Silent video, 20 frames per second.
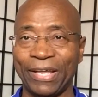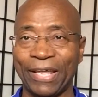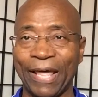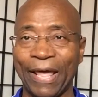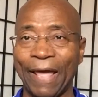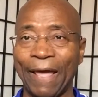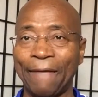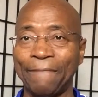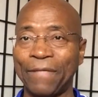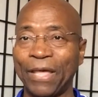
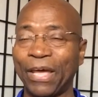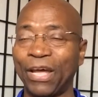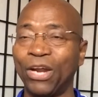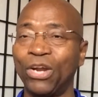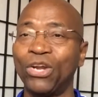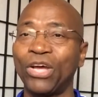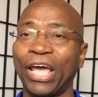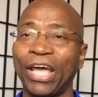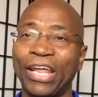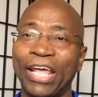Okay, they're
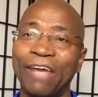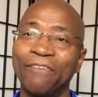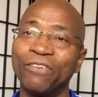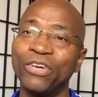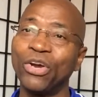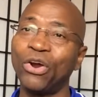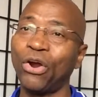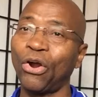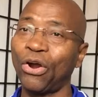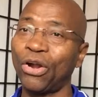gonna look at
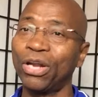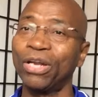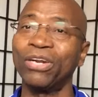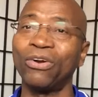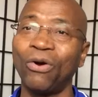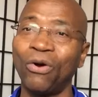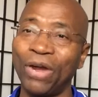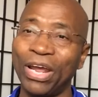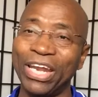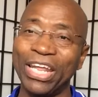every
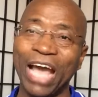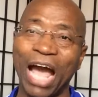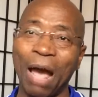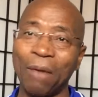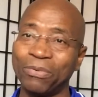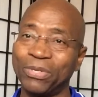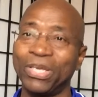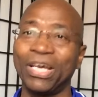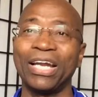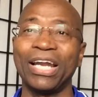hurdle or any
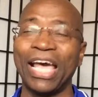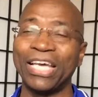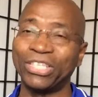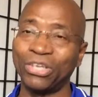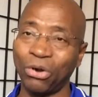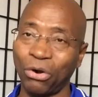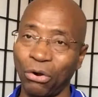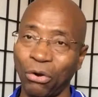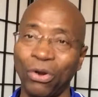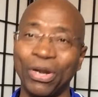obstacle
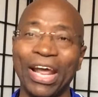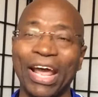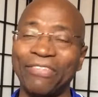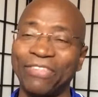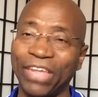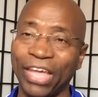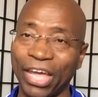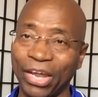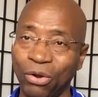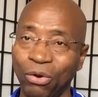as a hurdle they
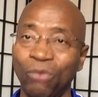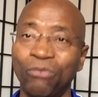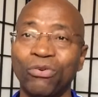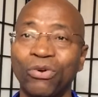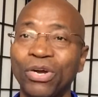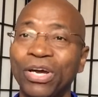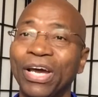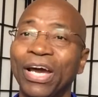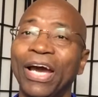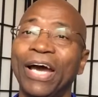have to get
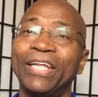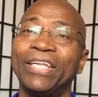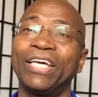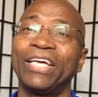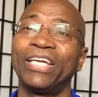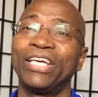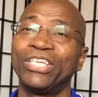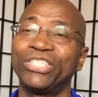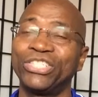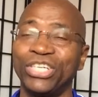over
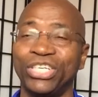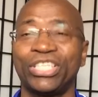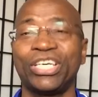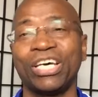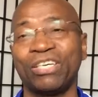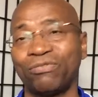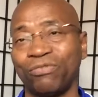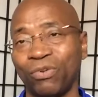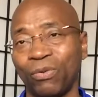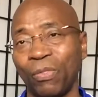until they're
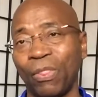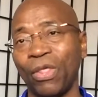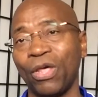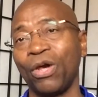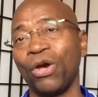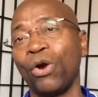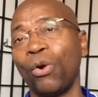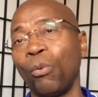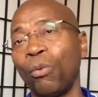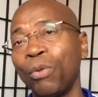successful.
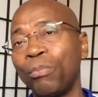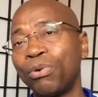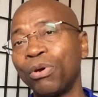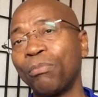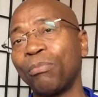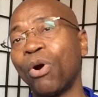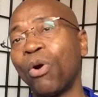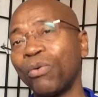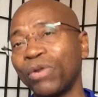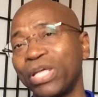We
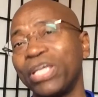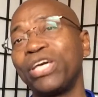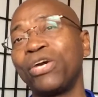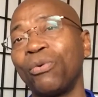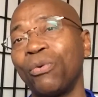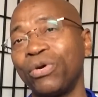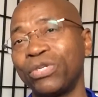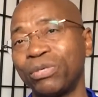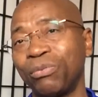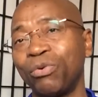promote
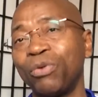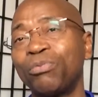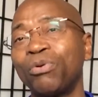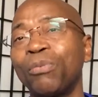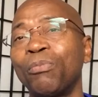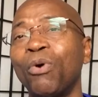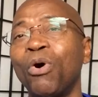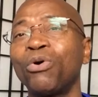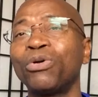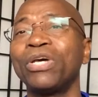egoism. We
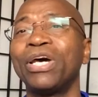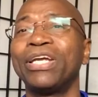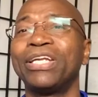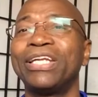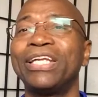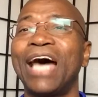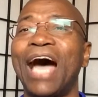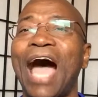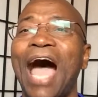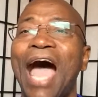promote
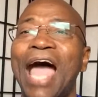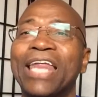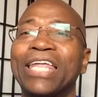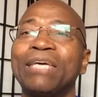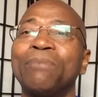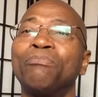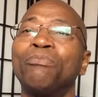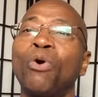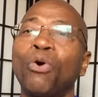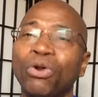the
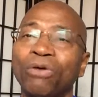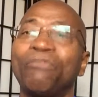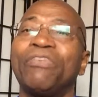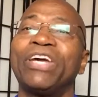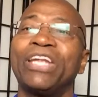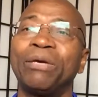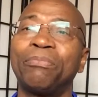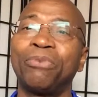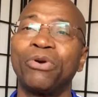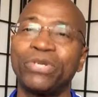highly
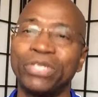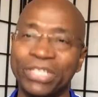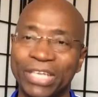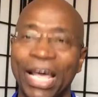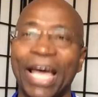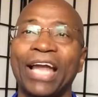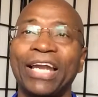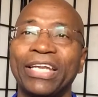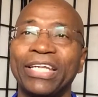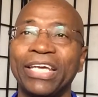motivated
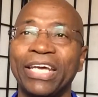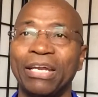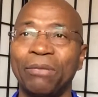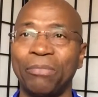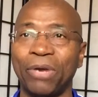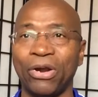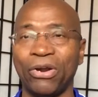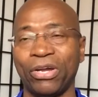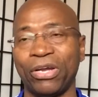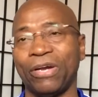personality in
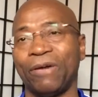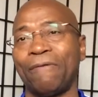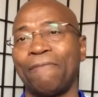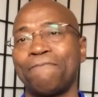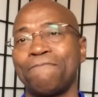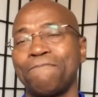America.